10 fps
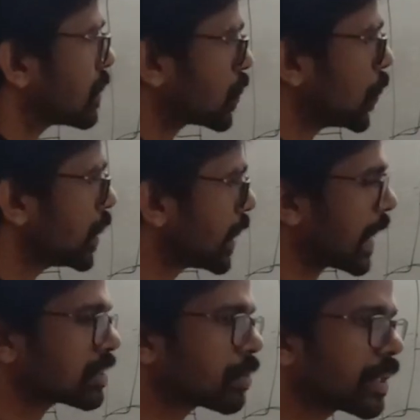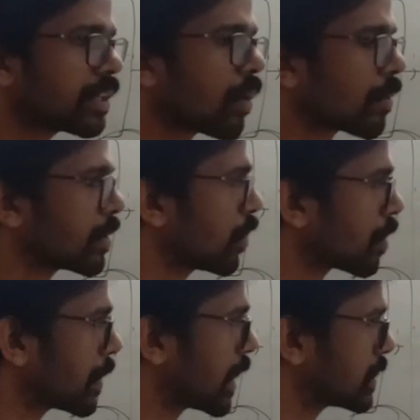So it has to be
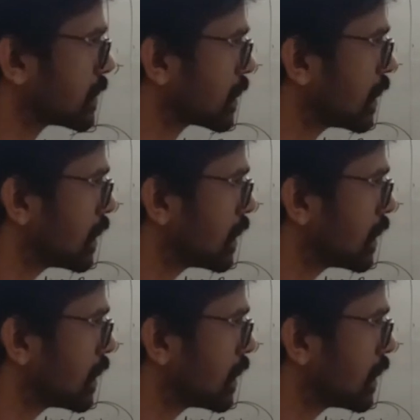normalized.